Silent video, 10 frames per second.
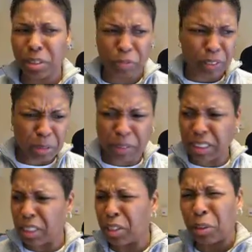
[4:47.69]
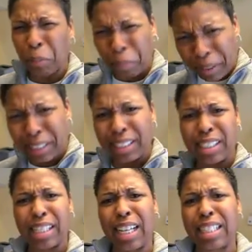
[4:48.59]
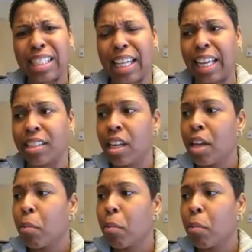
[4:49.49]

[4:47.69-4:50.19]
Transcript: freshman senator to president of the United States,